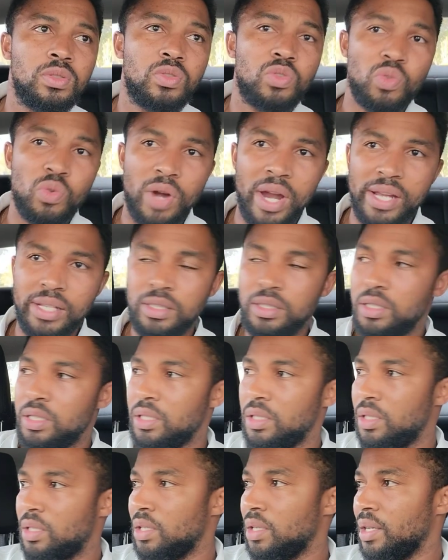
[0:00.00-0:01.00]
to
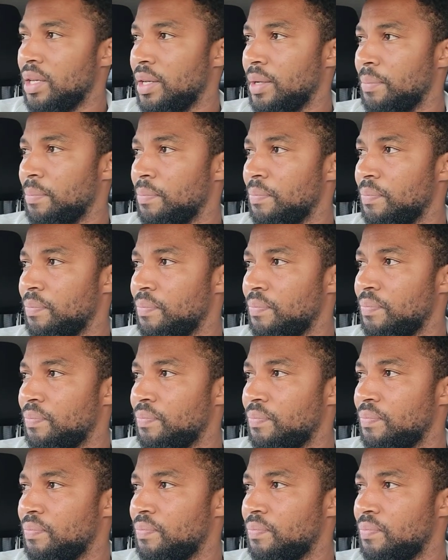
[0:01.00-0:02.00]
rant um,
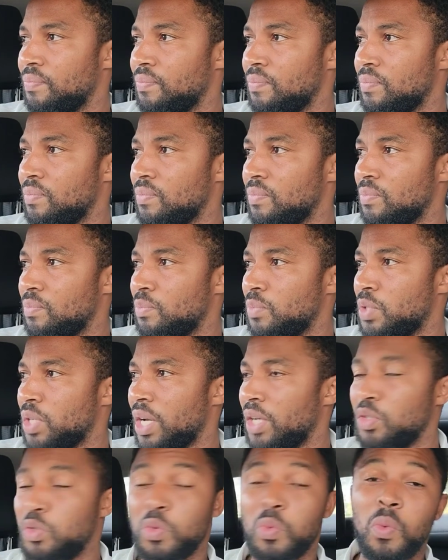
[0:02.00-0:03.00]
i'm
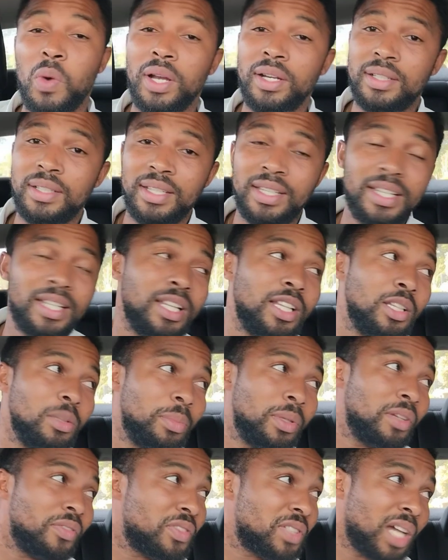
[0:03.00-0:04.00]
trying to one kill a little
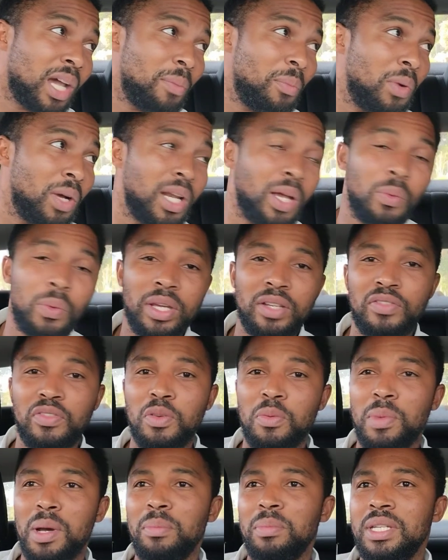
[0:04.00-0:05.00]
bit of time while i wait
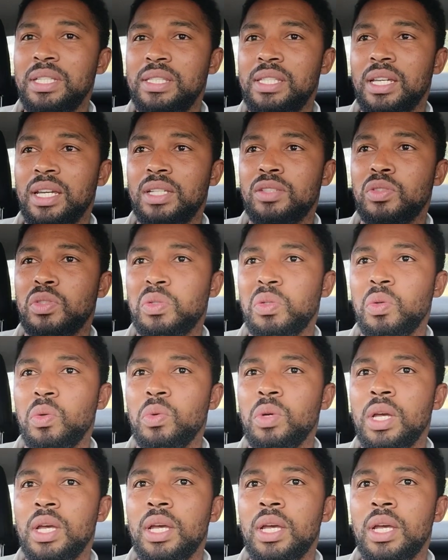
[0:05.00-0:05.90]
for my meeting and two